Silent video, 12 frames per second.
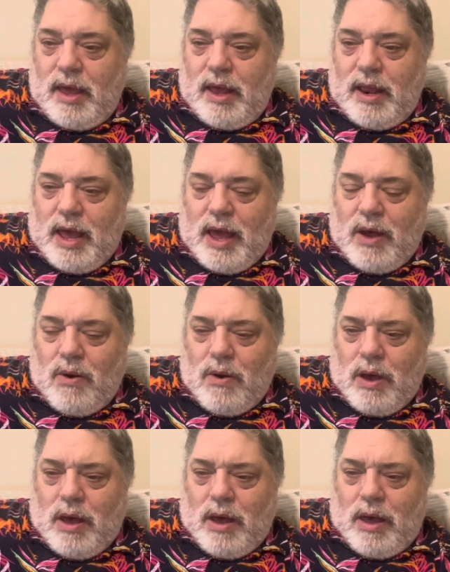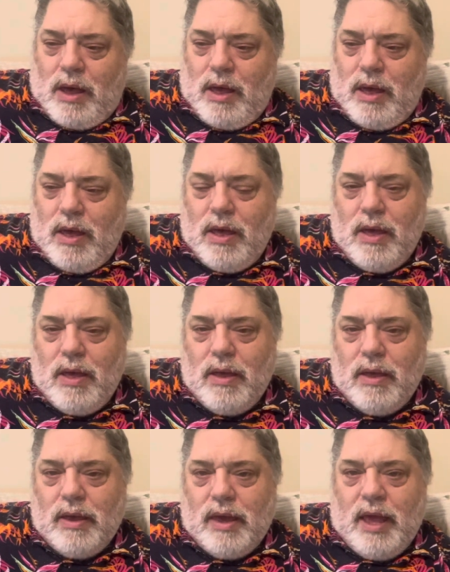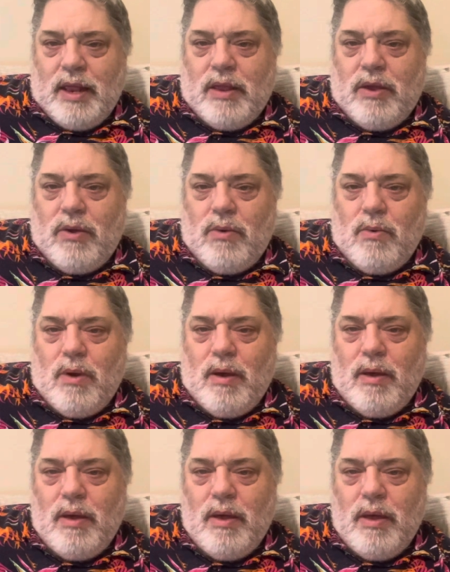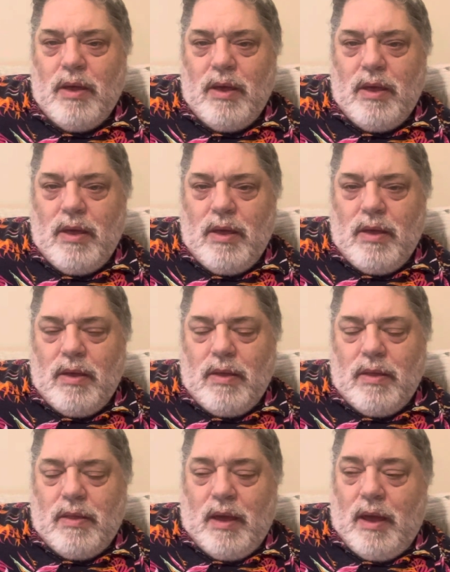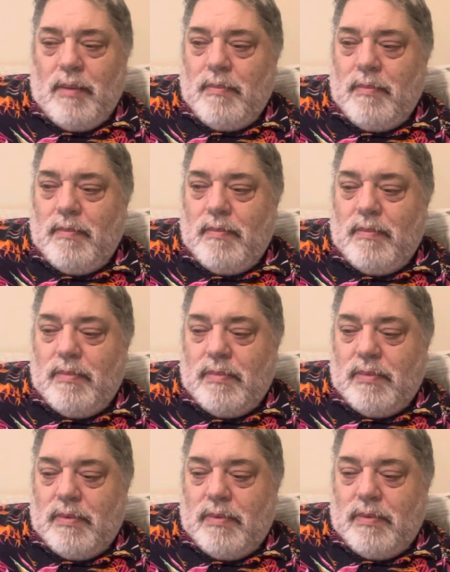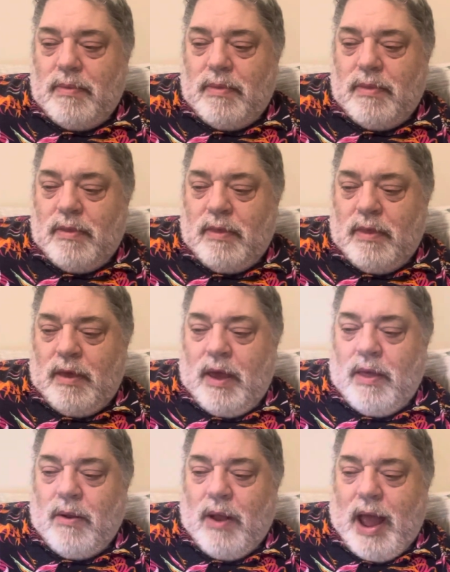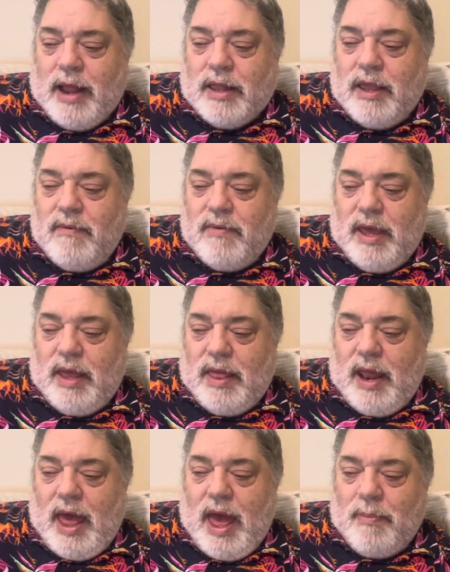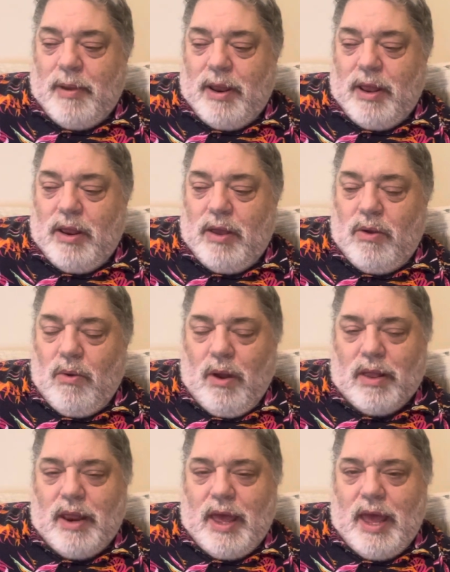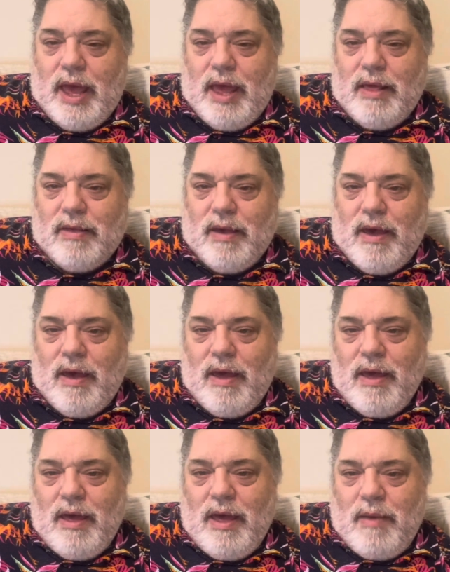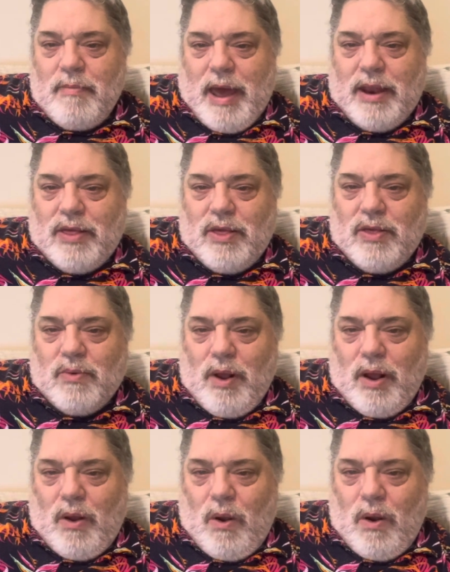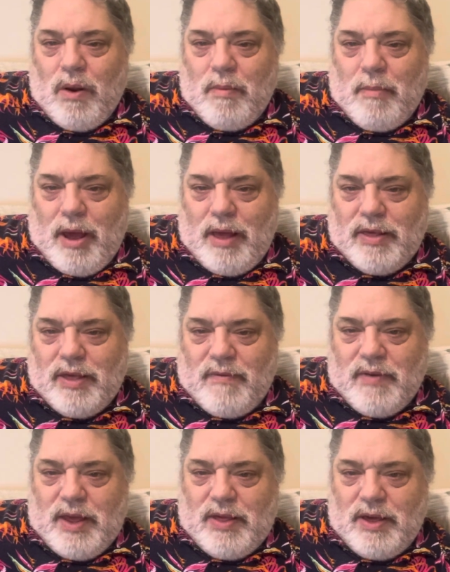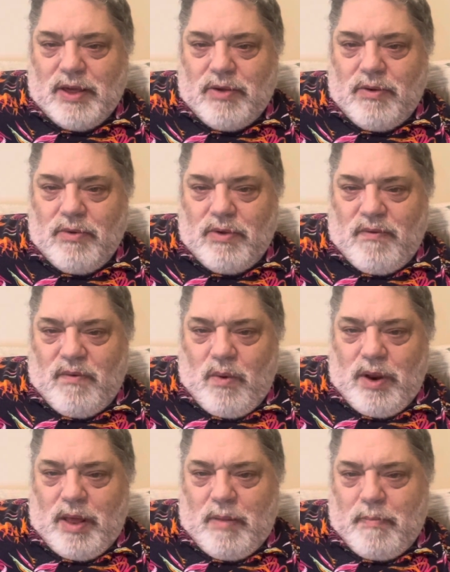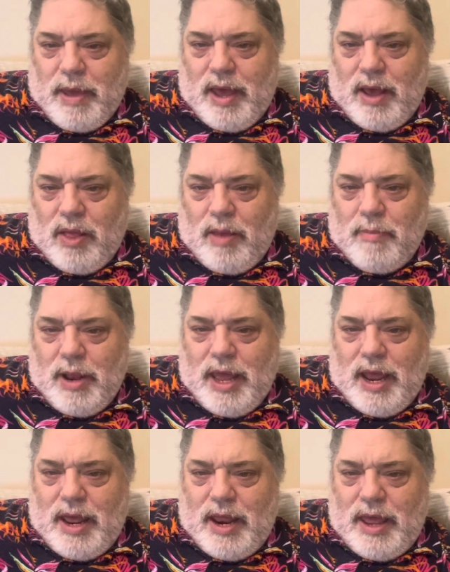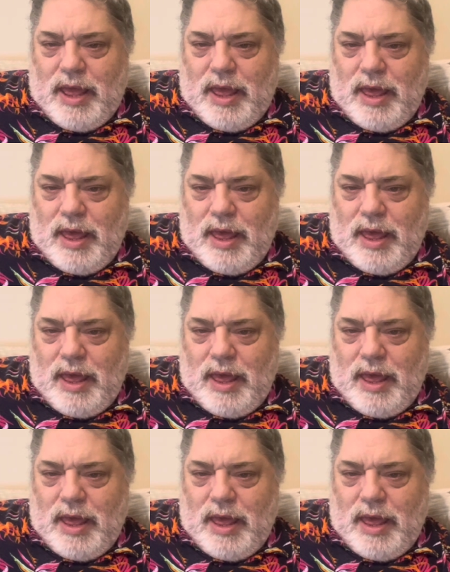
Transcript: Now, uh, getting to uh, um, the other activity that happened in New York today is uh, Madison Square Garden, my 76ers avoided being eliminated